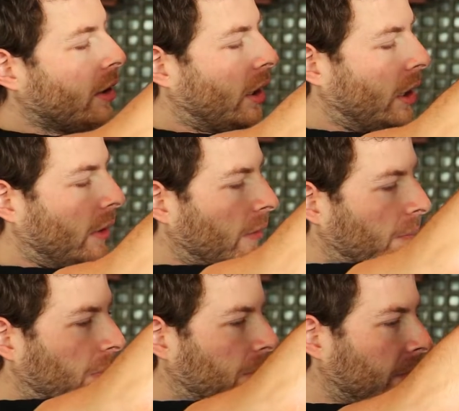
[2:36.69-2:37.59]
Oh,
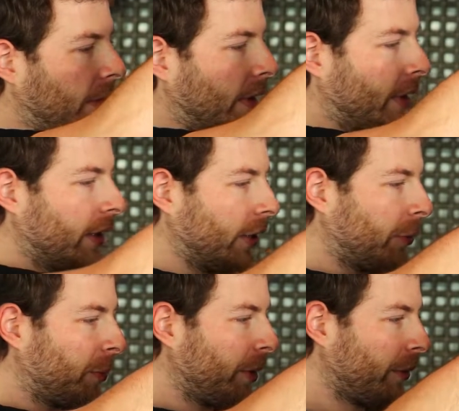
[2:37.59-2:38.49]
this
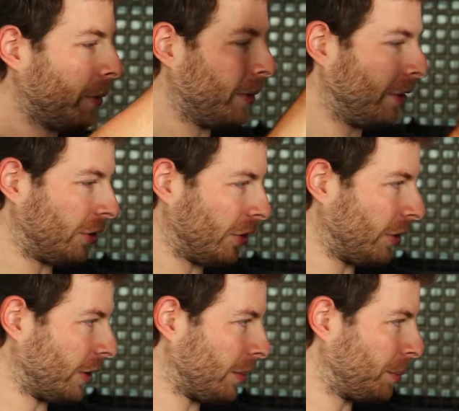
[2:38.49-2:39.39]
Premium Edition is
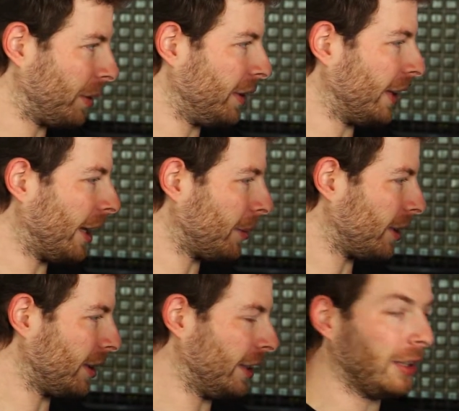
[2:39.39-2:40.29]
looking pretty damn
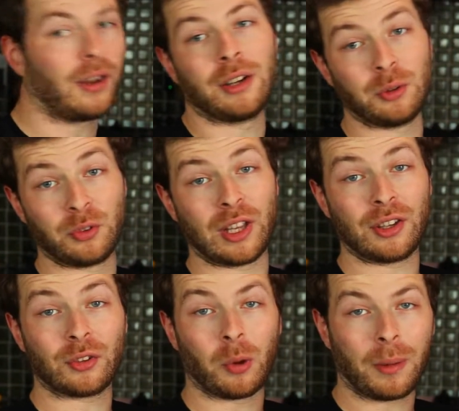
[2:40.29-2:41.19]
clean, if I do say
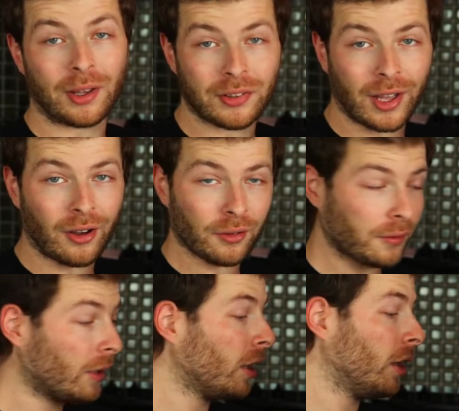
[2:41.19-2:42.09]
so myself.
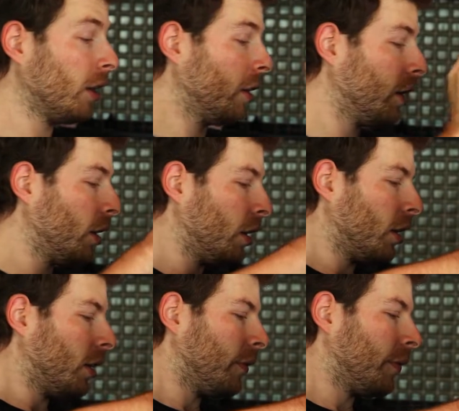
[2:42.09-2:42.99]

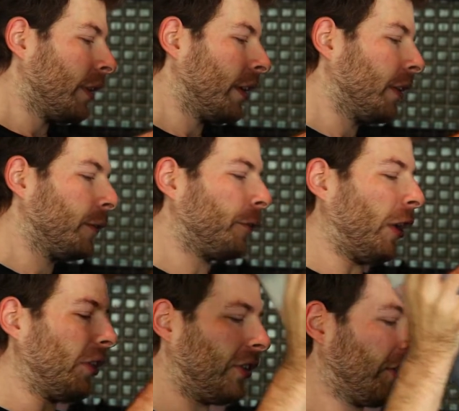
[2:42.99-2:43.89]

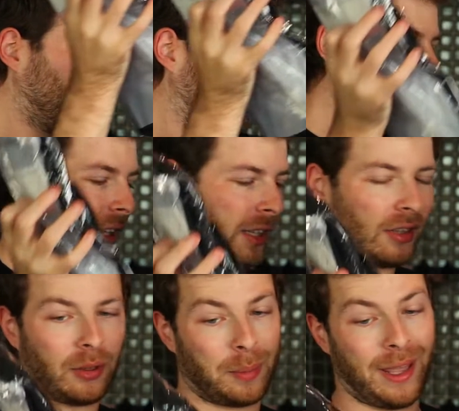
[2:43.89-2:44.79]
First,
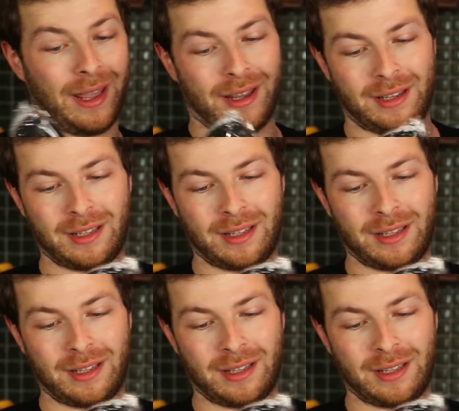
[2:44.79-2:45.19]
the bag.